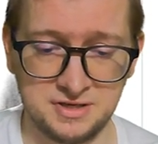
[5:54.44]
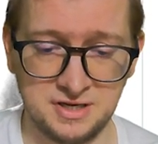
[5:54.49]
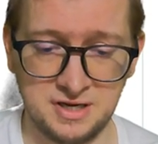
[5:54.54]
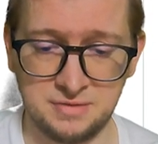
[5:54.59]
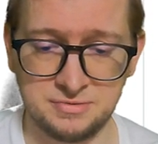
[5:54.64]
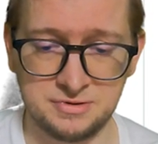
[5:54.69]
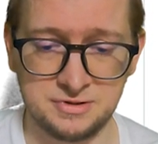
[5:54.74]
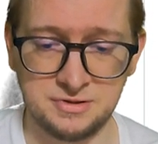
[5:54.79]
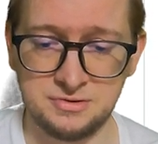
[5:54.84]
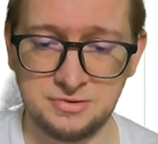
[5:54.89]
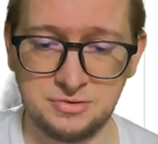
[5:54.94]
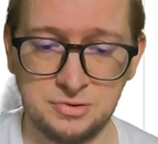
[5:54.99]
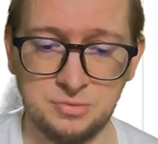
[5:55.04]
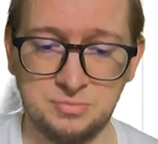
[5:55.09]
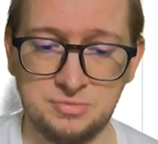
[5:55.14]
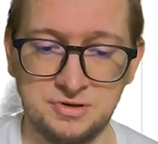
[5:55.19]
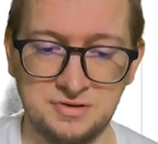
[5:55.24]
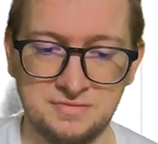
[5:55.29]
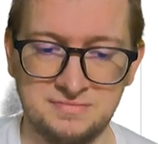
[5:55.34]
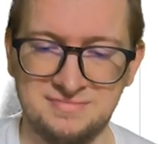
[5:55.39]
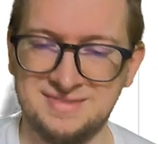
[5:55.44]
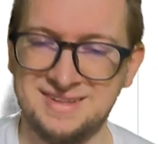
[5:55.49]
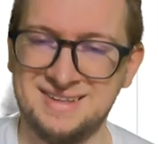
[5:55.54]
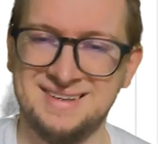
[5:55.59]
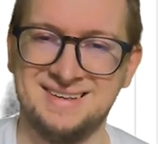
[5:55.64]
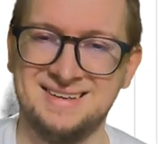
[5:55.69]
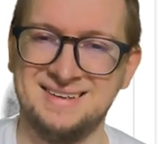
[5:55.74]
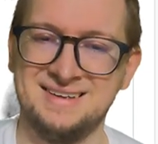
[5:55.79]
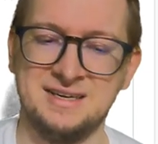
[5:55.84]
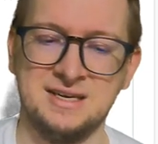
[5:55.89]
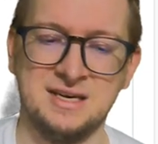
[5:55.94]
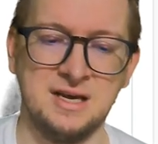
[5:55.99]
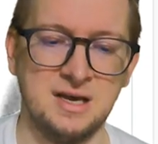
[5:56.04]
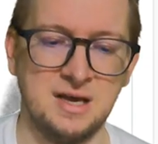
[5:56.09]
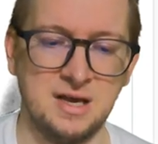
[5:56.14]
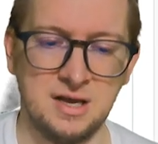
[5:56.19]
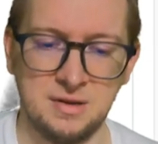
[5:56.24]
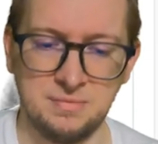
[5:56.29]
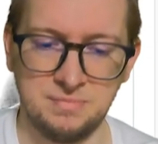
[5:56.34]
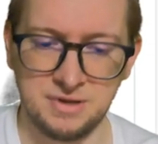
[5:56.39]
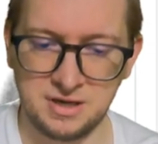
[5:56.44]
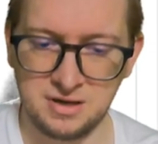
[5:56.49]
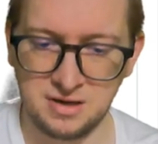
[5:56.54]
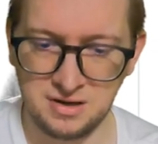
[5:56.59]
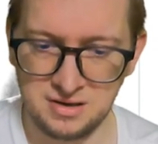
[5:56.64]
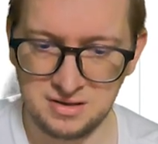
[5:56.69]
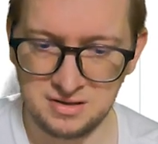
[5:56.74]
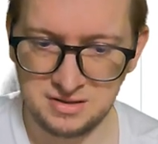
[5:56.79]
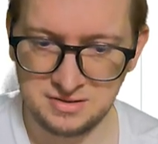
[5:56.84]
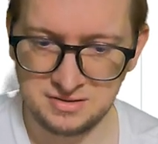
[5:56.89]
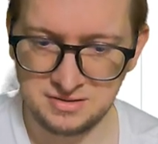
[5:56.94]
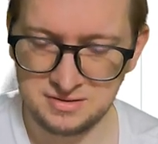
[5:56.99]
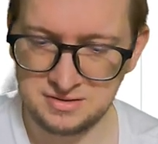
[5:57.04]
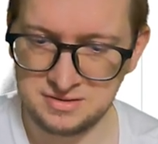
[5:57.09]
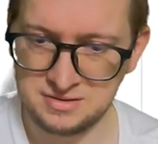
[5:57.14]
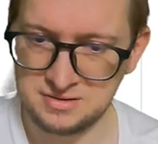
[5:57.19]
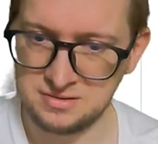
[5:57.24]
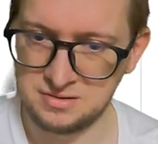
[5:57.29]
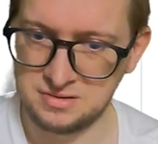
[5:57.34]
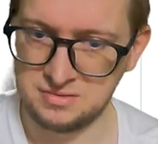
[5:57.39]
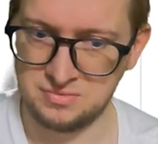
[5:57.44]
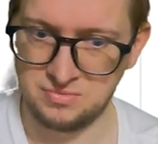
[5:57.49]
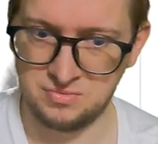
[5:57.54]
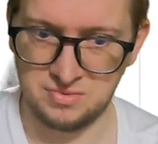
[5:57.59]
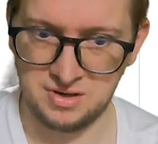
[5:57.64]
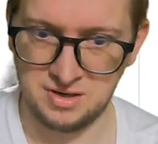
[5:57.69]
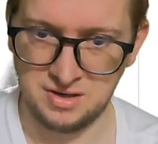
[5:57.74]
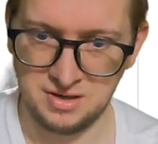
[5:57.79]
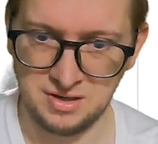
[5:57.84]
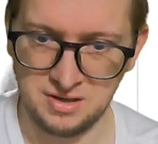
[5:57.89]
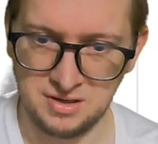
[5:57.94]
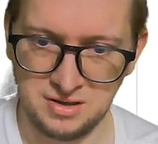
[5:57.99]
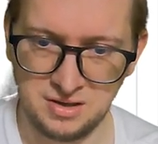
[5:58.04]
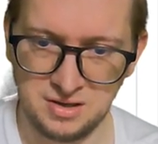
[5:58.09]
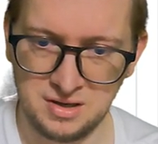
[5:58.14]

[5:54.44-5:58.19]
say I'm still stupid. Because, why?